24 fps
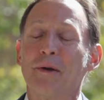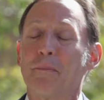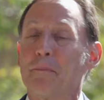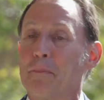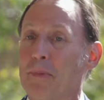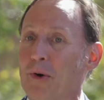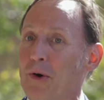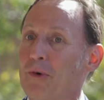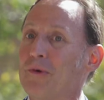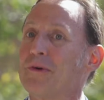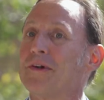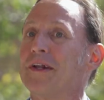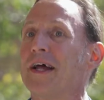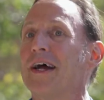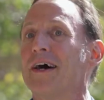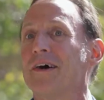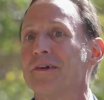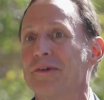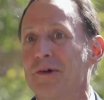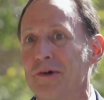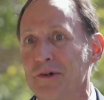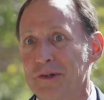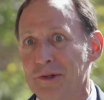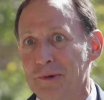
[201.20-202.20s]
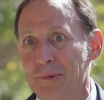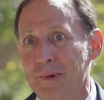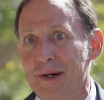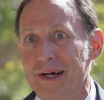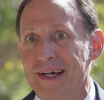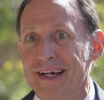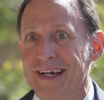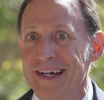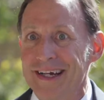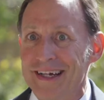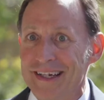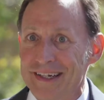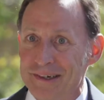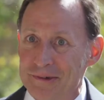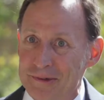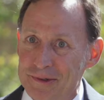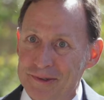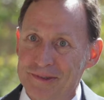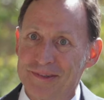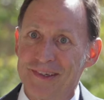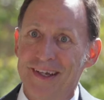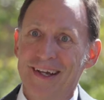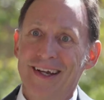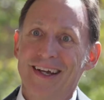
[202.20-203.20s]
it broke down on the way, and it
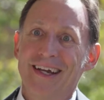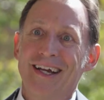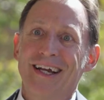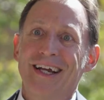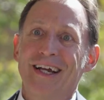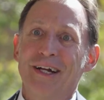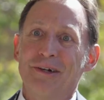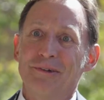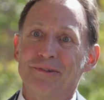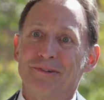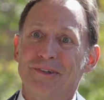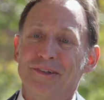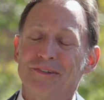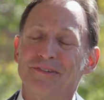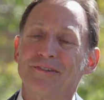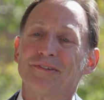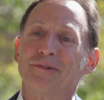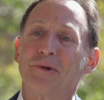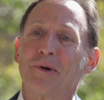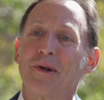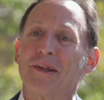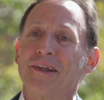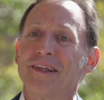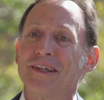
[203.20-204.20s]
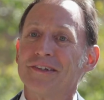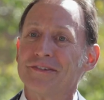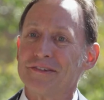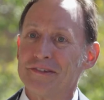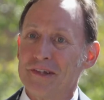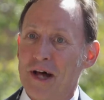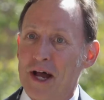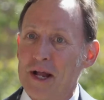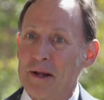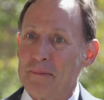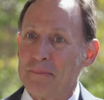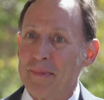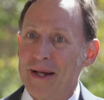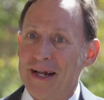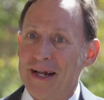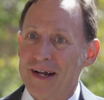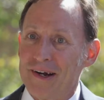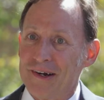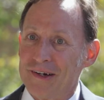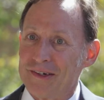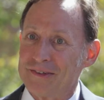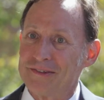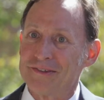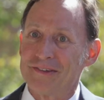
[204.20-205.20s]
was just sort of this
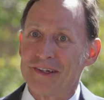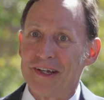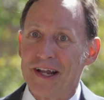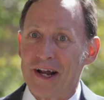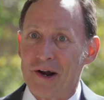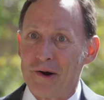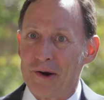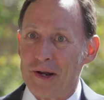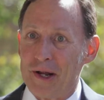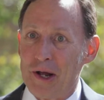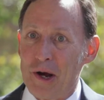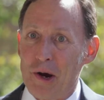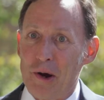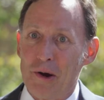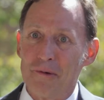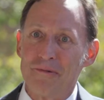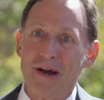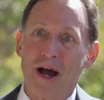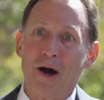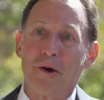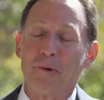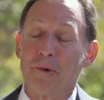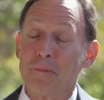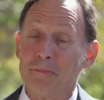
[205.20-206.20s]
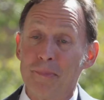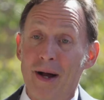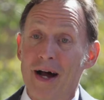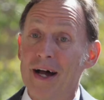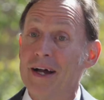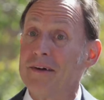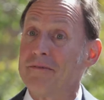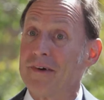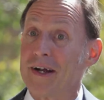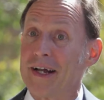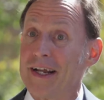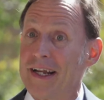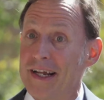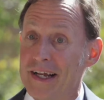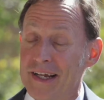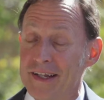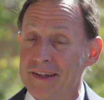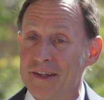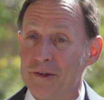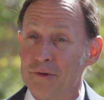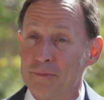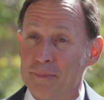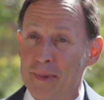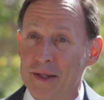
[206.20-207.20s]
nightmare scenario of how am I ever going to
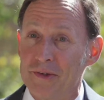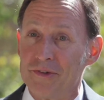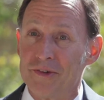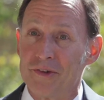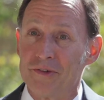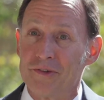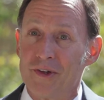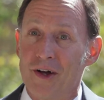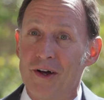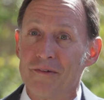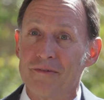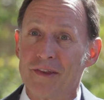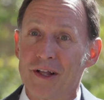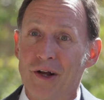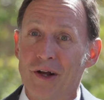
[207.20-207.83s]
get this business off the